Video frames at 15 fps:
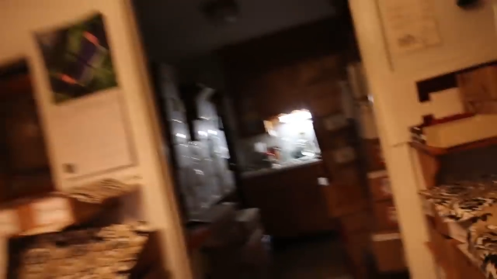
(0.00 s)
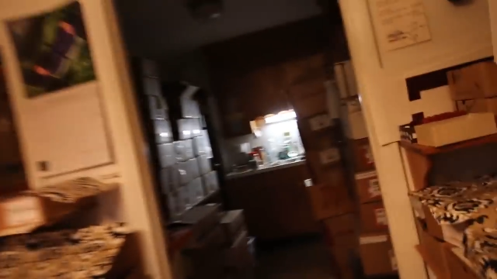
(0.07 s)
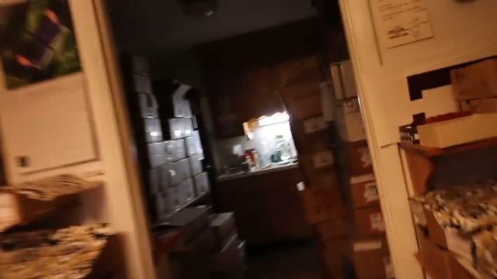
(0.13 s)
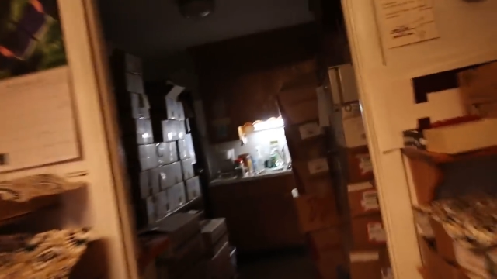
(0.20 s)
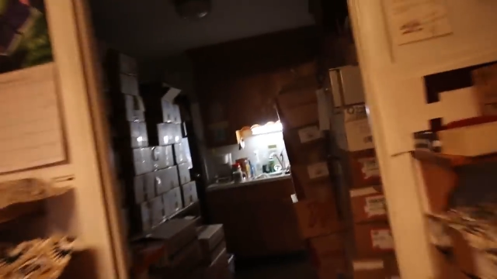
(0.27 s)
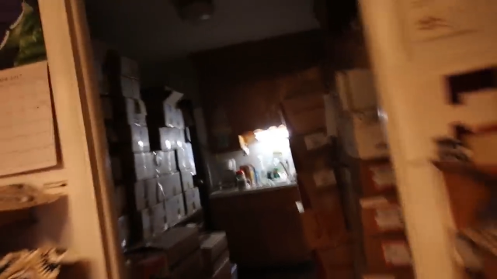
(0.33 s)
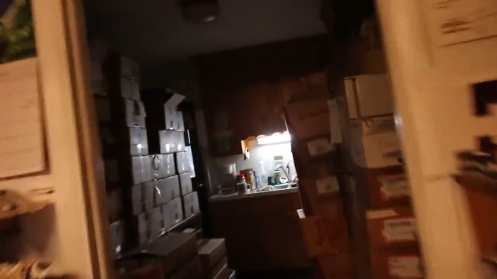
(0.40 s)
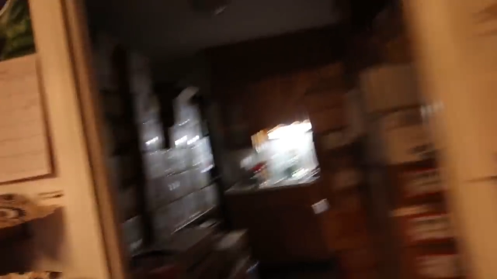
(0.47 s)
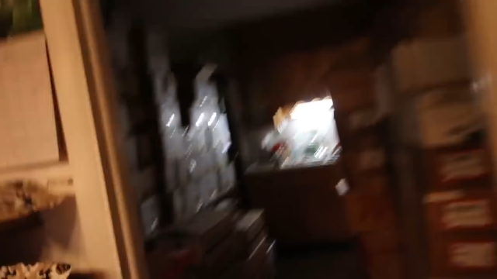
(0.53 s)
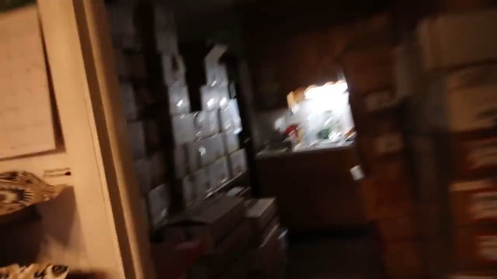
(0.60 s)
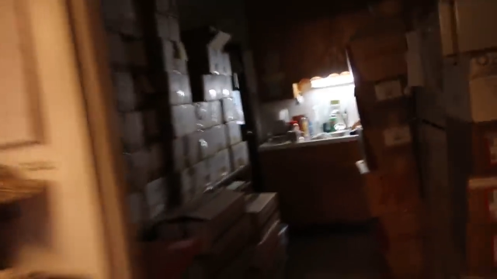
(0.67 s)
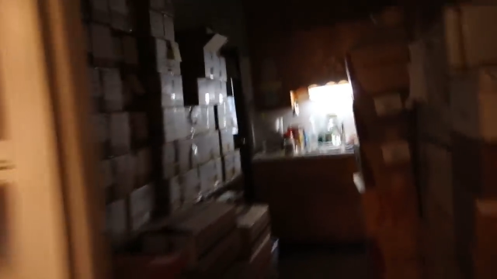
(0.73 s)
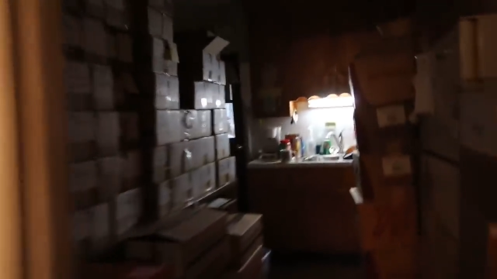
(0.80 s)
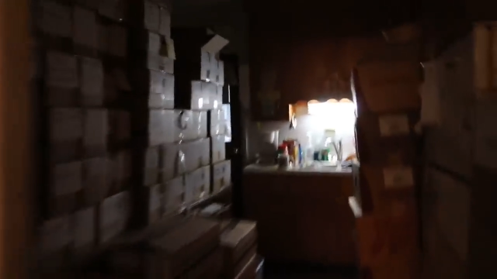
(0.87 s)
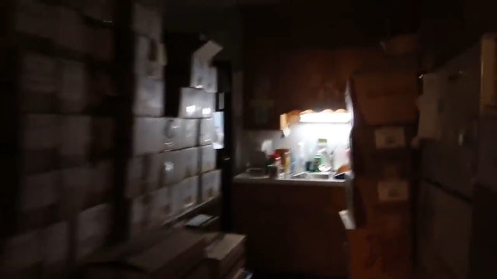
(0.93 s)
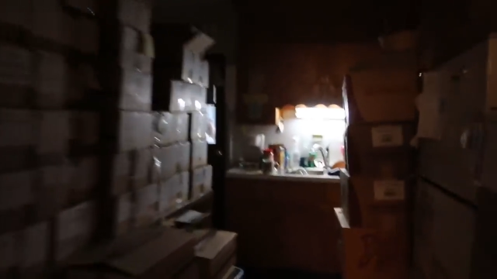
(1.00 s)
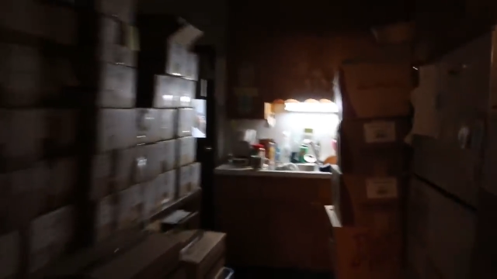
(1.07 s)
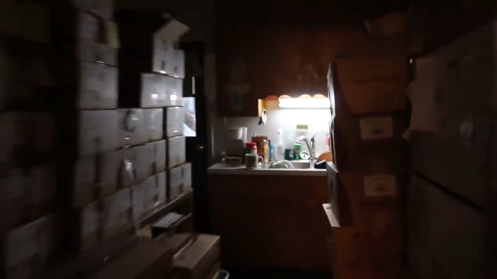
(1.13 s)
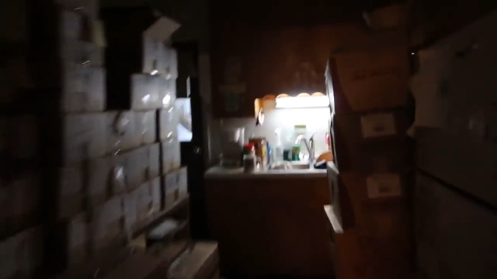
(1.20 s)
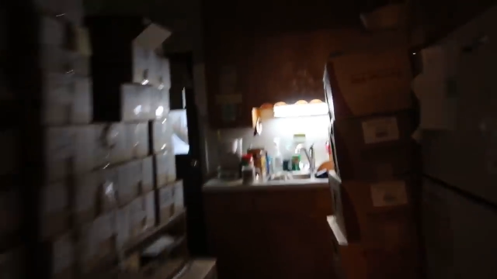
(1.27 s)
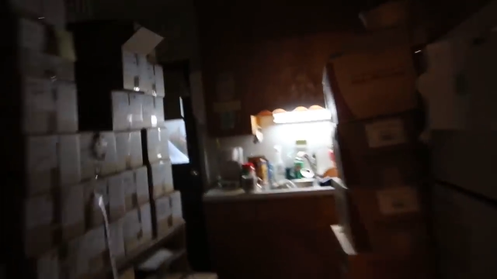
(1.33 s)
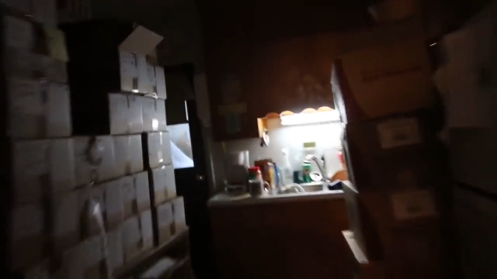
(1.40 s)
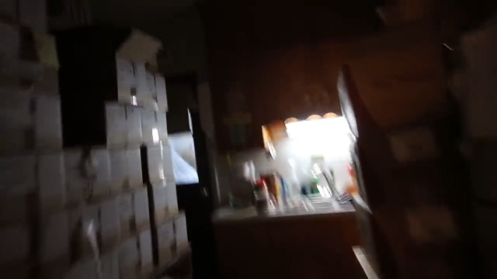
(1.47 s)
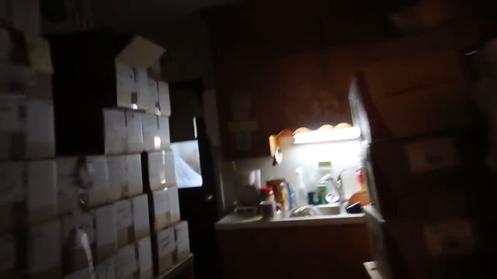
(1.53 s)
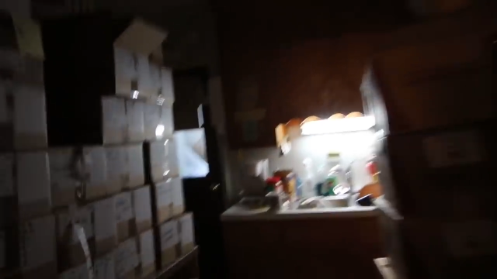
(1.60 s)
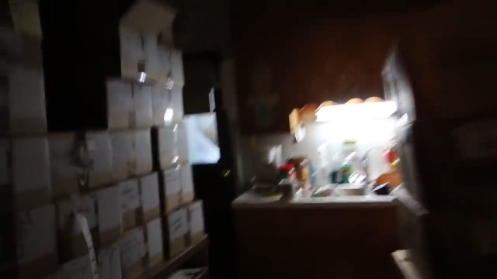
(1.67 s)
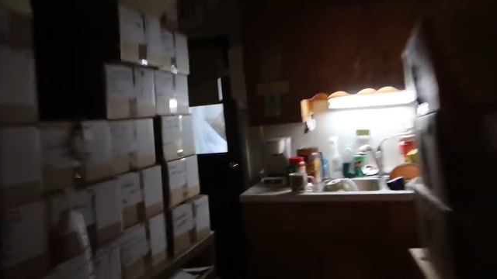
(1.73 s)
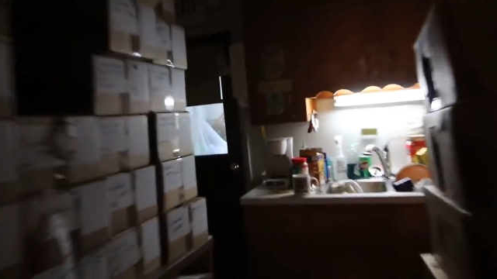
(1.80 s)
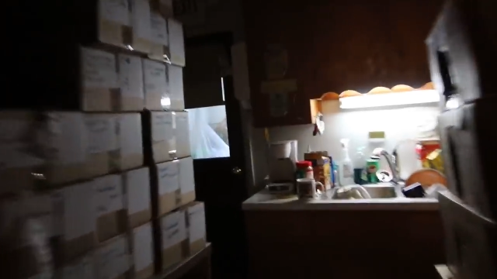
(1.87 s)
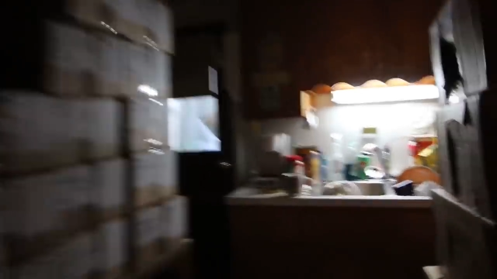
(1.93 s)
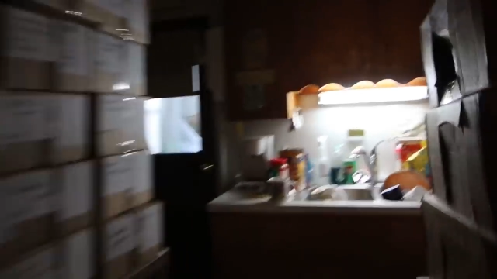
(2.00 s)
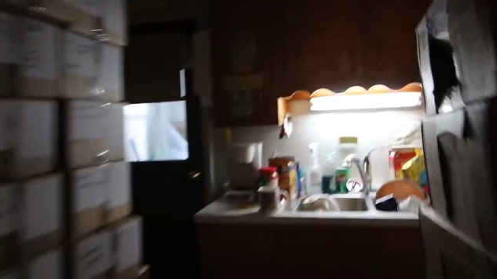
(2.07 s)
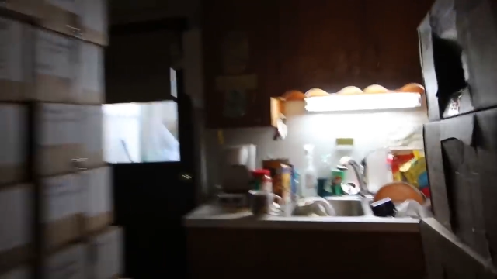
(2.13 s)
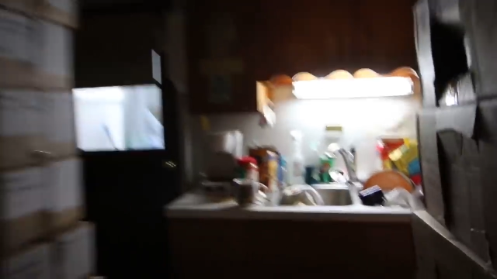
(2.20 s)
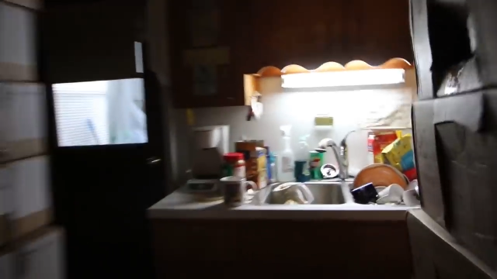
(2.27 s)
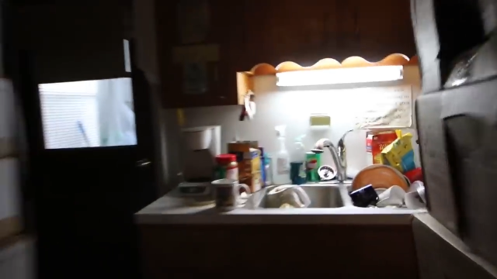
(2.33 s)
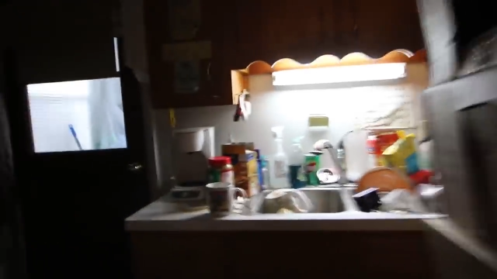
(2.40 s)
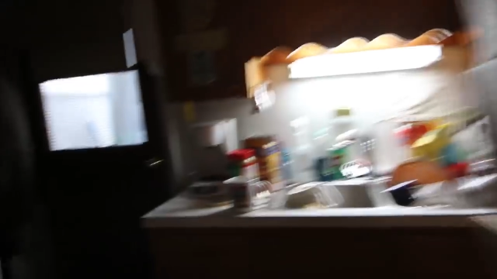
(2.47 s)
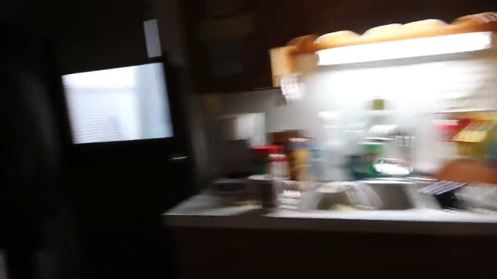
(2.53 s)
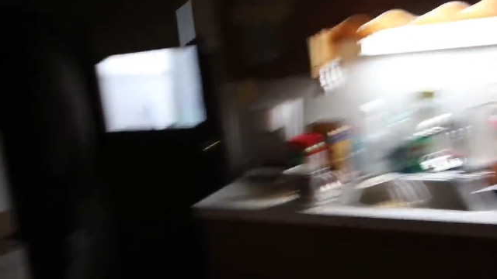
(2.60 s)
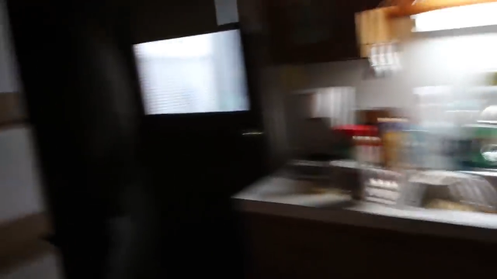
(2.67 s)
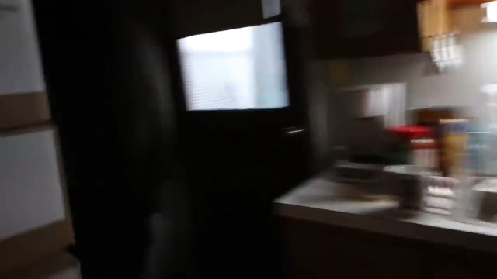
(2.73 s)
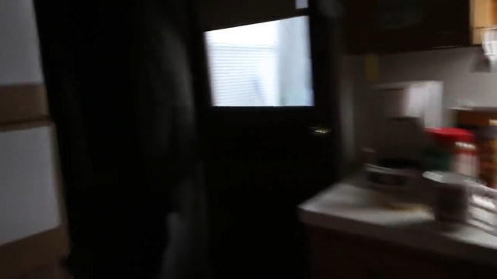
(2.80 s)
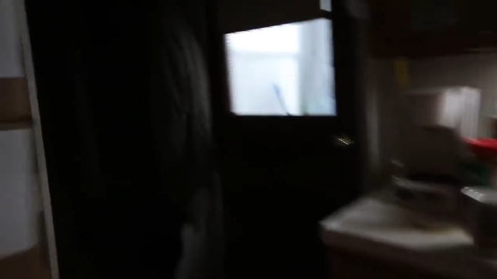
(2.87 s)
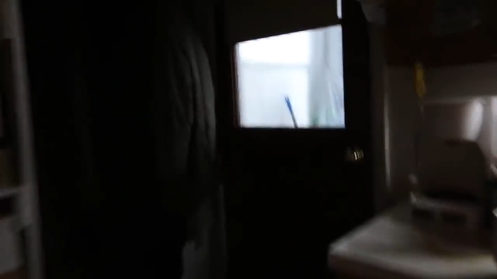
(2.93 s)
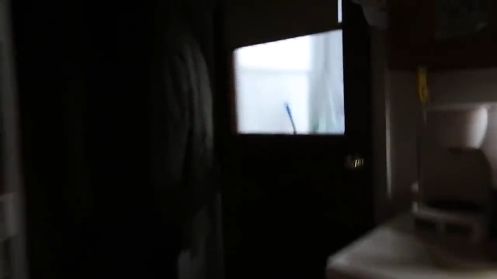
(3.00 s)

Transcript: (no speaker visible)